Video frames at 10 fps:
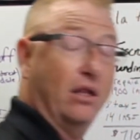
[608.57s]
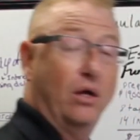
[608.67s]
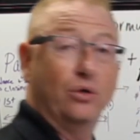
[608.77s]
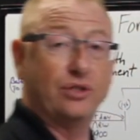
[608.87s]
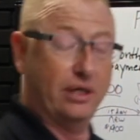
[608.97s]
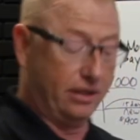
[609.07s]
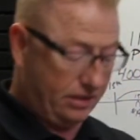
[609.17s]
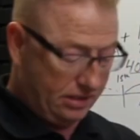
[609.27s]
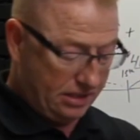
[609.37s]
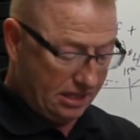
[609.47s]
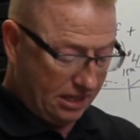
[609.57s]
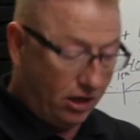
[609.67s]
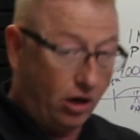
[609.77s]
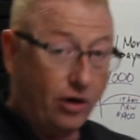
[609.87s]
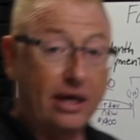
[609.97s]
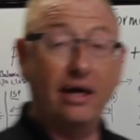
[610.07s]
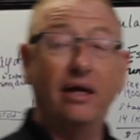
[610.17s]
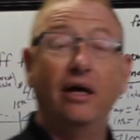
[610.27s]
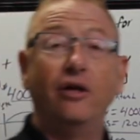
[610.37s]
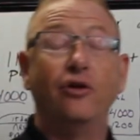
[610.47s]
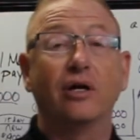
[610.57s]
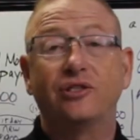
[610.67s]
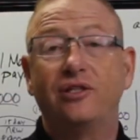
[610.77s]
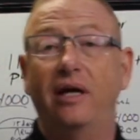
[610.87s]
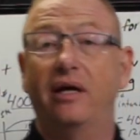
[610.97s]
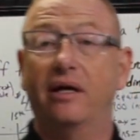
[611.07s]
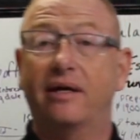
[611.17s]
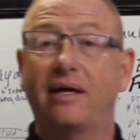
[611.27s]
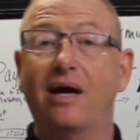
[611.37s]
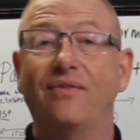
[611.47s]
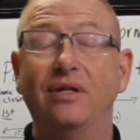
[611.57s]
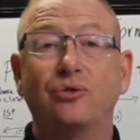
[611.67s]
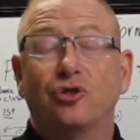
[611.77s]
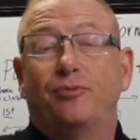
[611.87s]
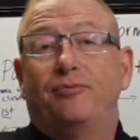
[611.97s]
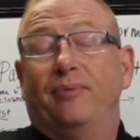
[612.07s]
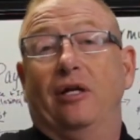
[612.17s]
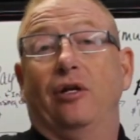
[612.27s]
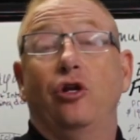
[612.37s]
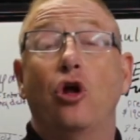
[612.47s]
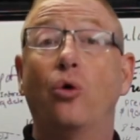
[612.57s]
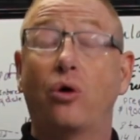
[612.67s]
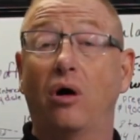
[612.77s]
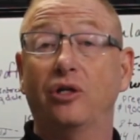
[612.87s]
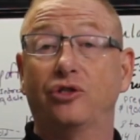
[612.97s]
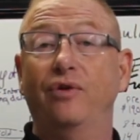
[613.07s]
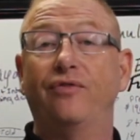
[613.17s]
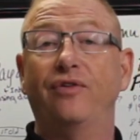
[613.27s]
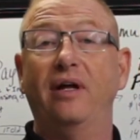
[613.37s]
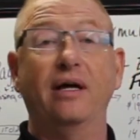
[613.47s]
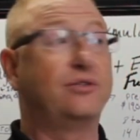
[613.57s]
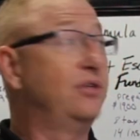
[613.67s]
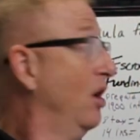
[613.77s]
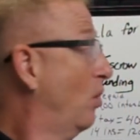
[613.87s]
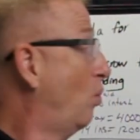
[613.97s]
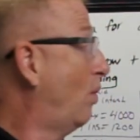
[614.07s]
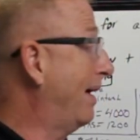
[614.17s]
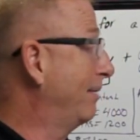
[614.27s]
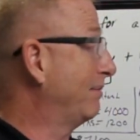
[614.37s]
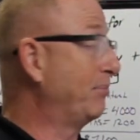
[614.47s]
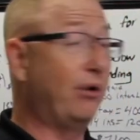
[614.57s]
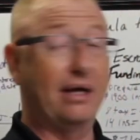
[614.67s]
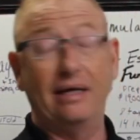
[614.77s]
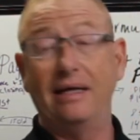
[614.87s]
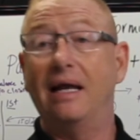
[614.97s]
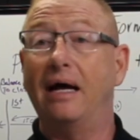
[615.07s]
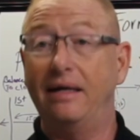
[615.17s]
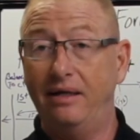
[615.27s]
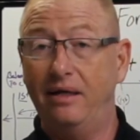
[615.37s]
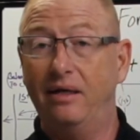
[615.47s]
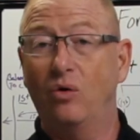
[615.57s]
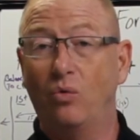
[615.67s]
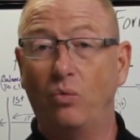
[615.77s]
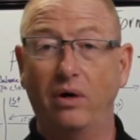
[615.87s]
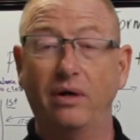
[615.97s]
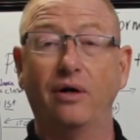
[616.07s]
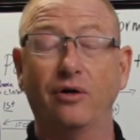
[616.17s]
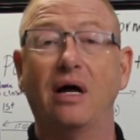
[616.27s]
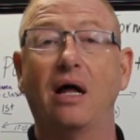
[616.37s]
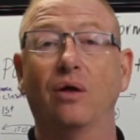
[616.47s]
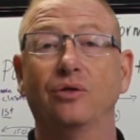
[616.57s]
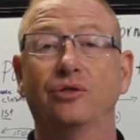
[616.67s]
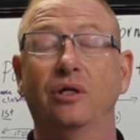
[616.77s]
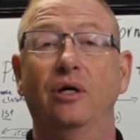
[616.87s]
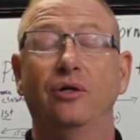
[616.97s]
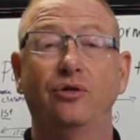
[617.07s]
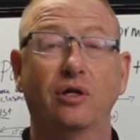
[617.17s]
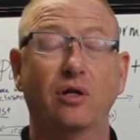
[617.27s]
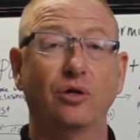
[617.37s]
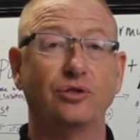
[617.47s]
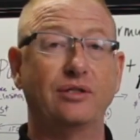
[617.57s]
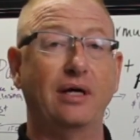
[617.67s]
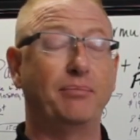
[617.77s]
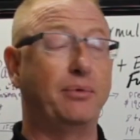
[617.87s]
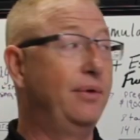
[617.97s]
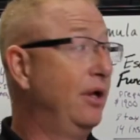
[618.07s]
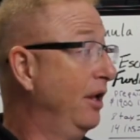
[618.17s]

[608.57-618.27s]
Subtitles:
closing. Okay, you're going to say, Kevin, this is supposed to be a no-cost refinance. Why am I bringing $9,100 to the closing table?